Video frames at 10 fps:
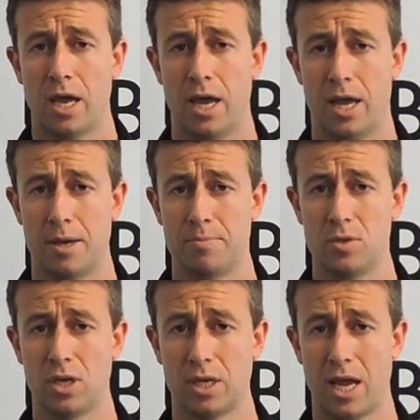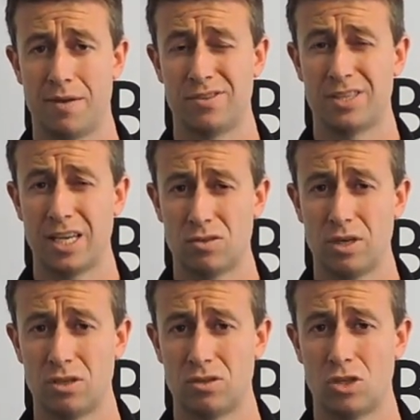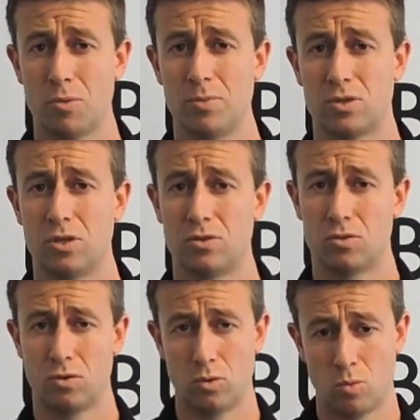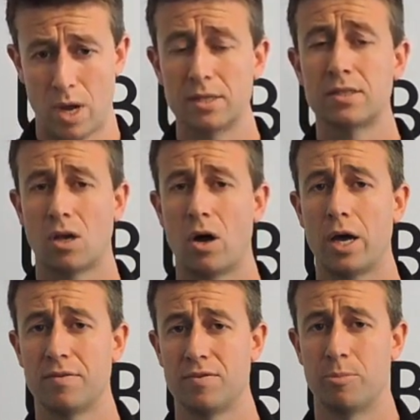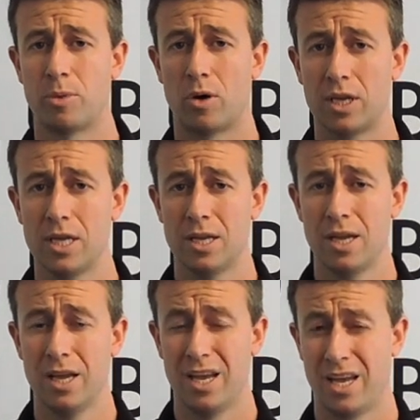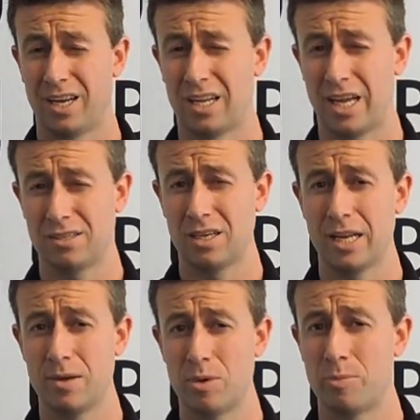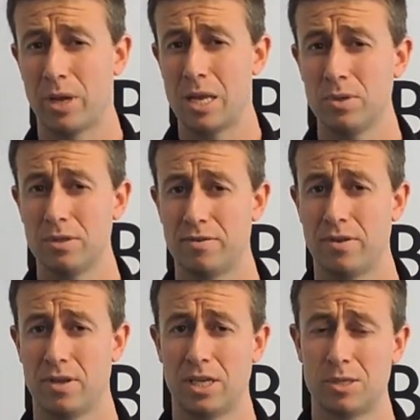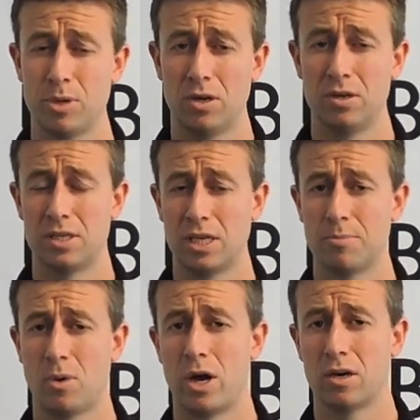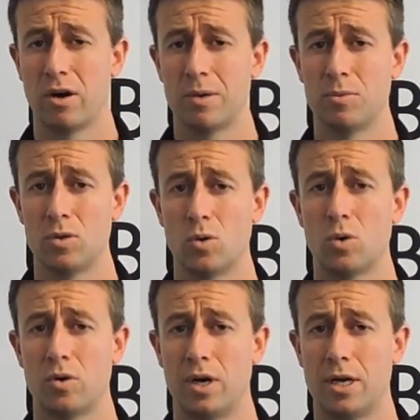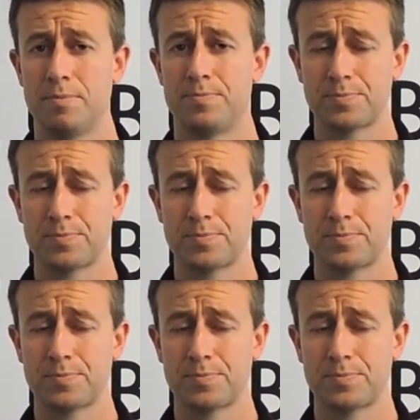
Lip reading: You can have sensory disturbances through one side of your body. And classically, when people are experiencing a migraine with aura,